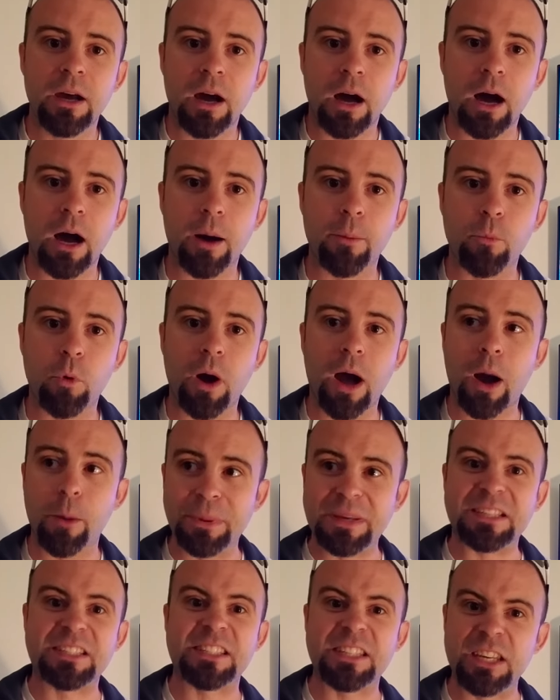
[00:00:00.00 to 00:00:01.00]
um, I'll
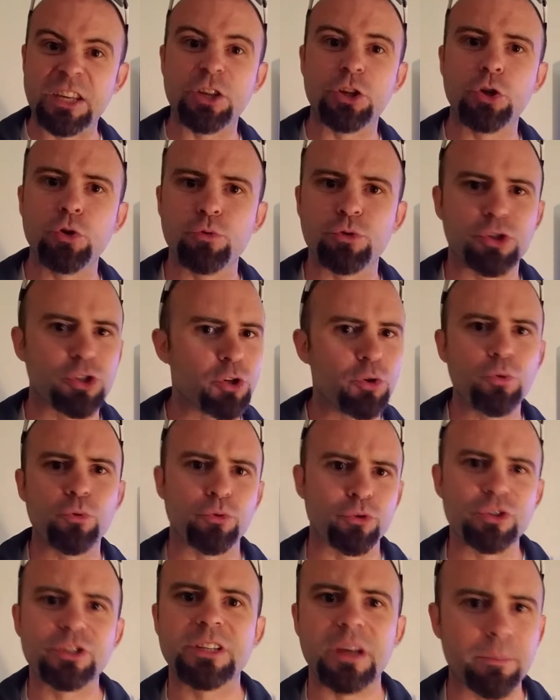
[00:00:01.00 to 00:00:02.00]
be seeing you soon,
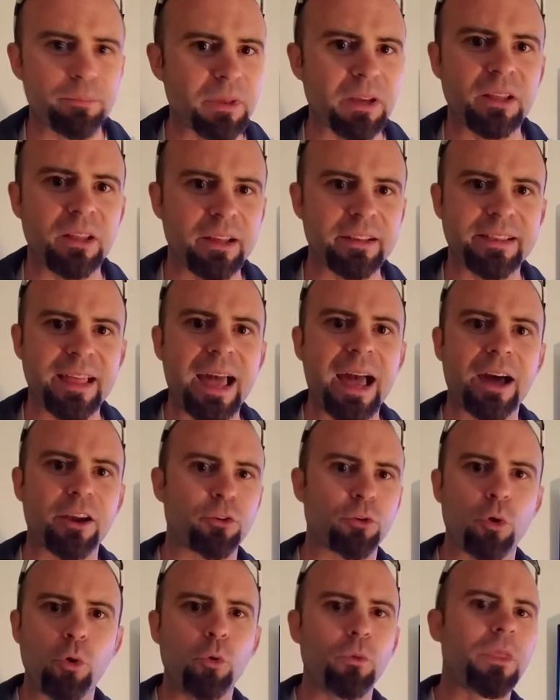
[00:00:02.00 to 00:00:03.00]
or something like that,
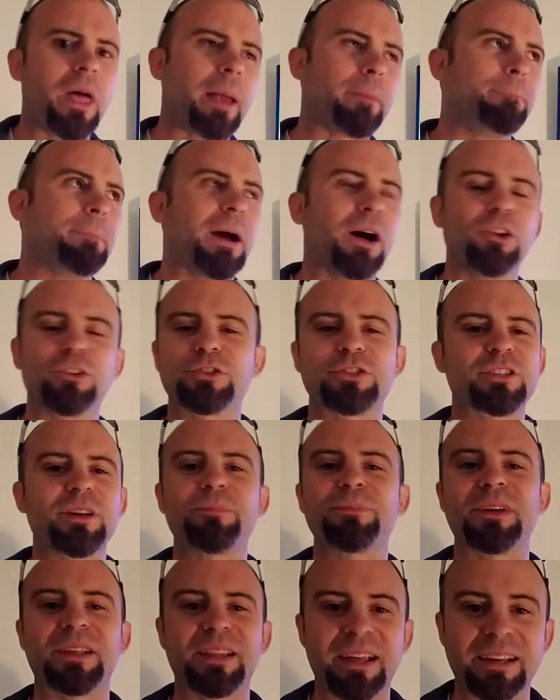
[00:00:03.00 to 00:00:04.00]
or hold that belt,
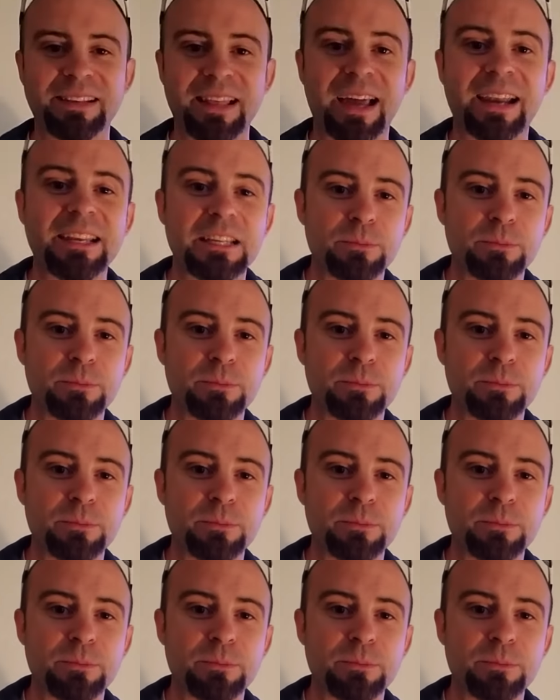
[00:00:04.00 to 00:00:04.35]
something like that.